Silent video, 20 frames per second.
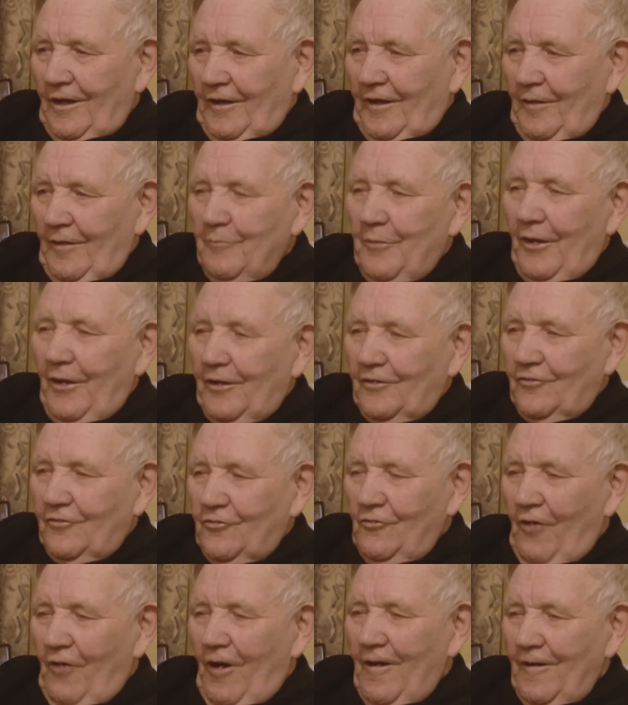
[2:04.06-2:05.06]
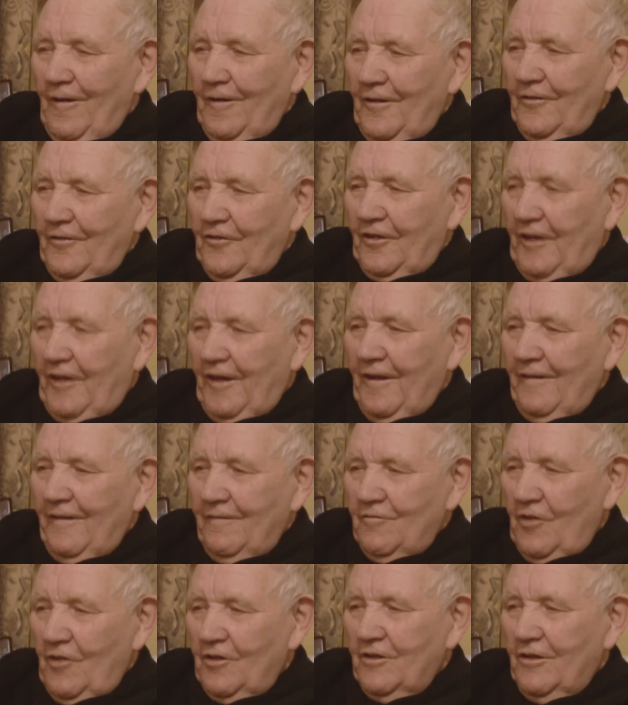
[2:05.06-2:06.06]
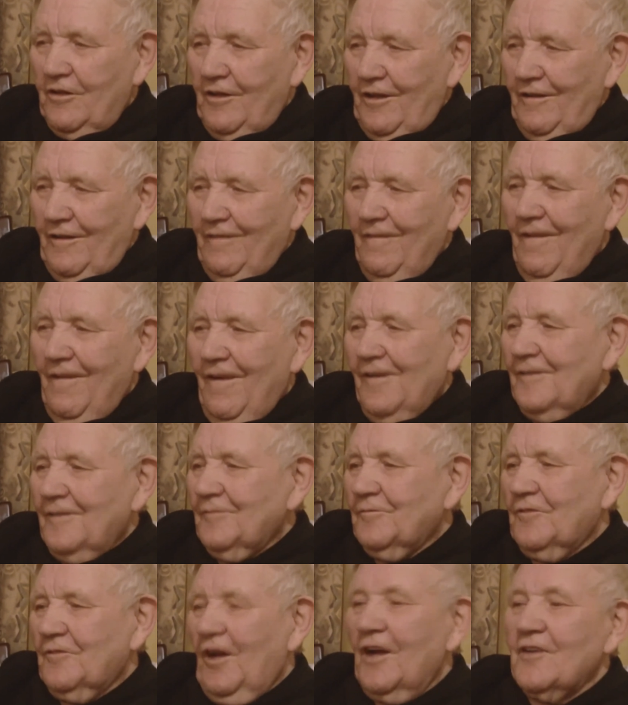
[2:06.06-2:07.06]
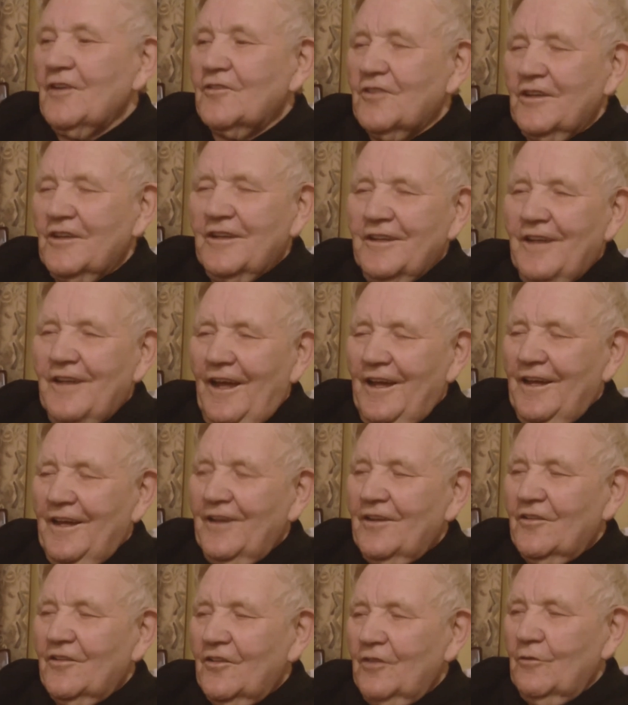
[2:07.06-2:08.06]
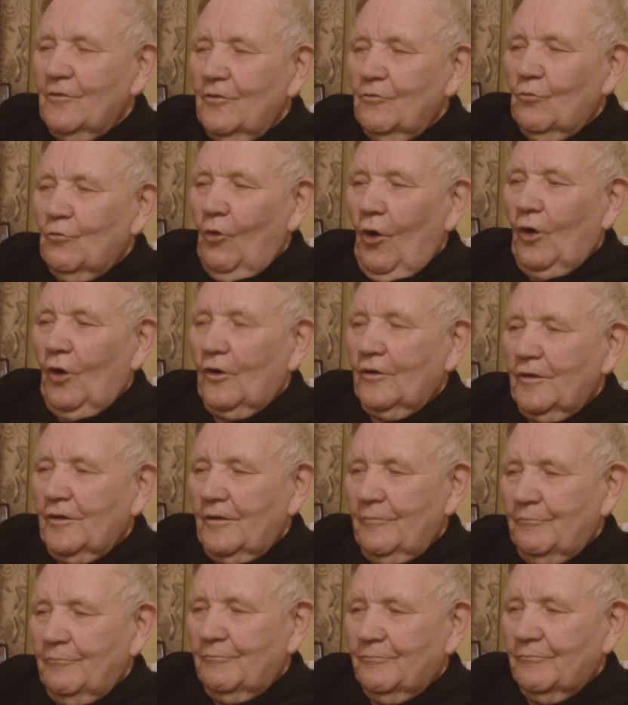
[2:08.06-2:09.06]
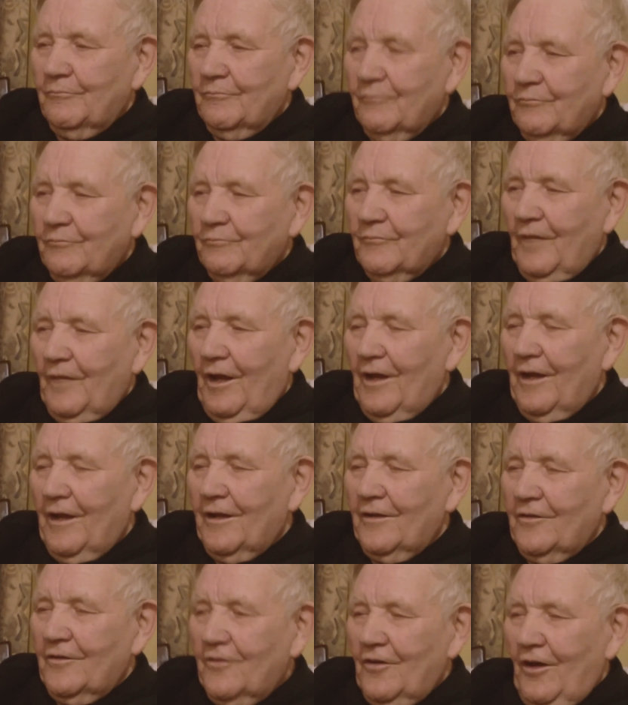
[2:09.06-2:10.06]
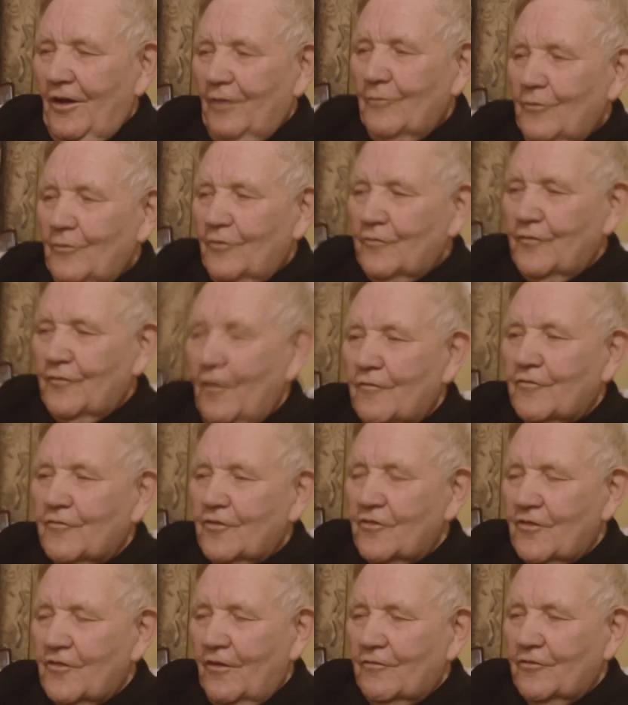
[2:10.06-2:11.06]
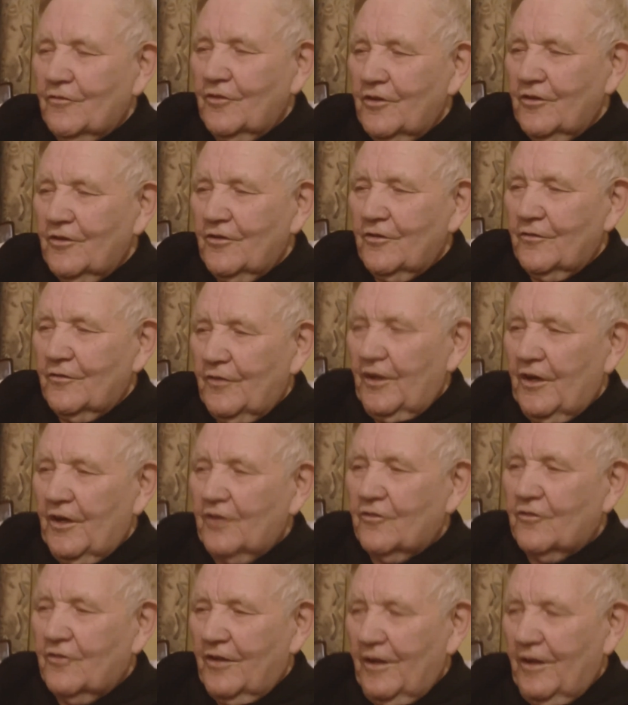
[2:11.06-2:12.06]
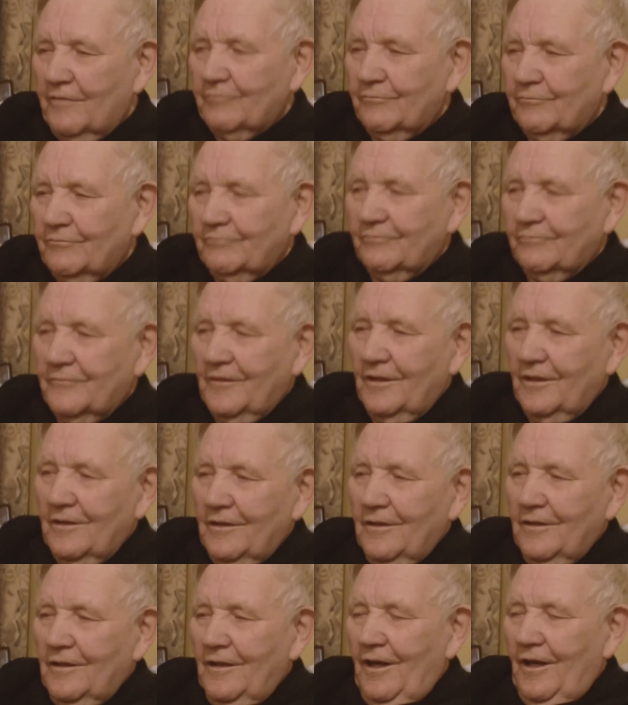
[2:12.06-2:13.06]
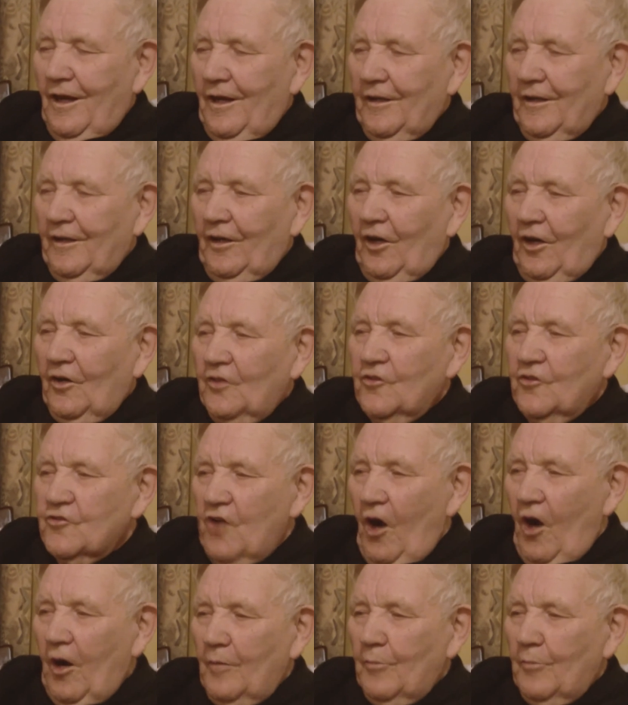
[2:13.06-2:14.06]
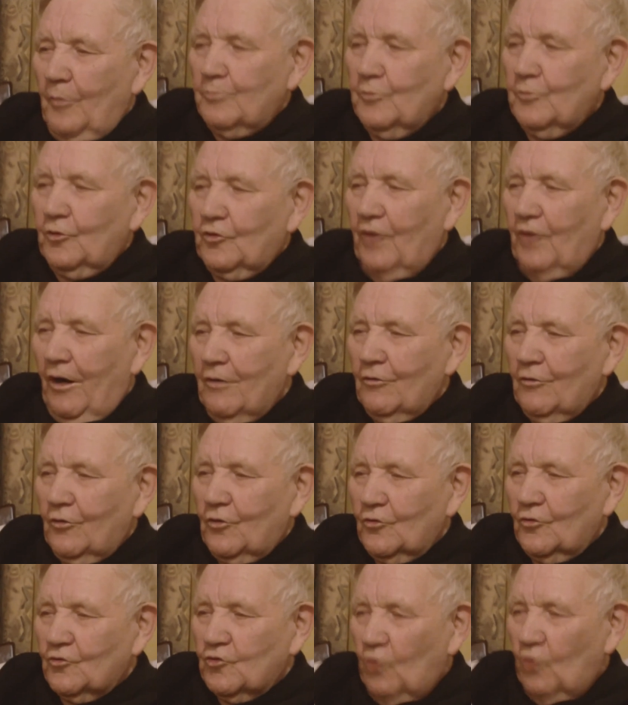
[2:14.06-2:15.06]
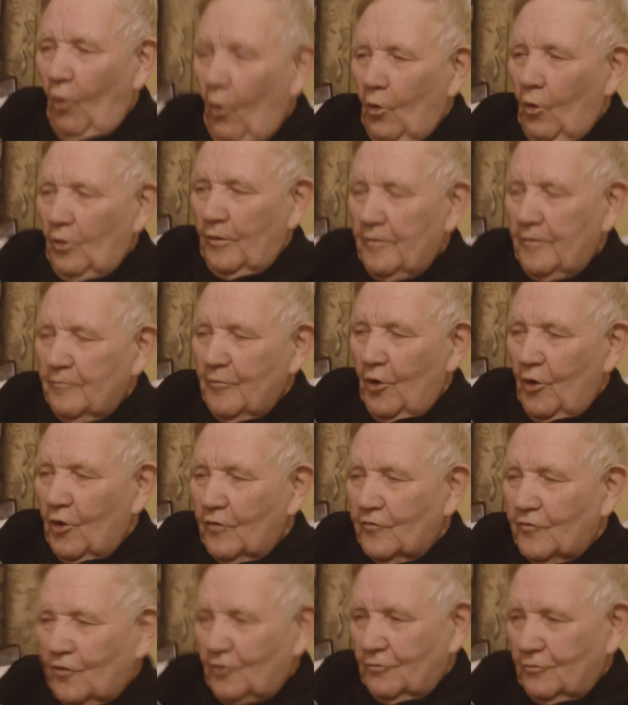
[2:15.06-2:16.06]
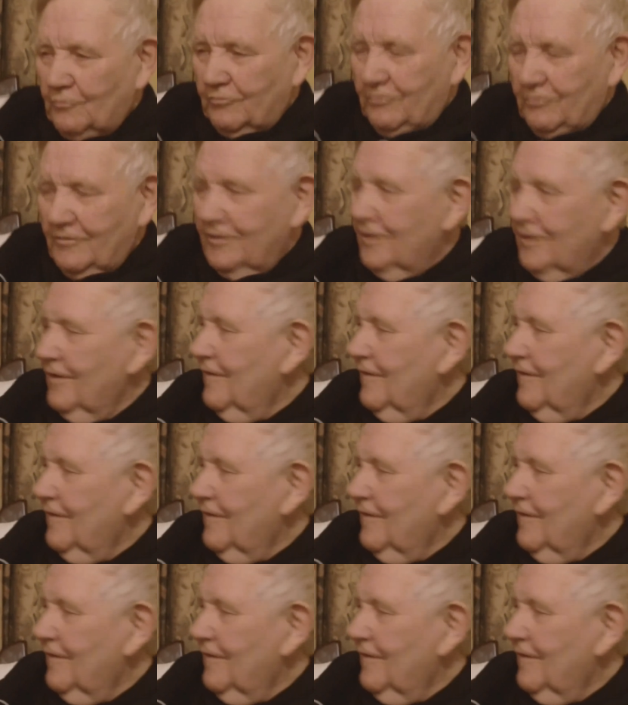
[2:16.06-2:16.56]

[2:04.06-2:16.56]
I came back to Ireland again in 1981, and I was 57 years of age then, and I got a job up in Crown Control in Merview,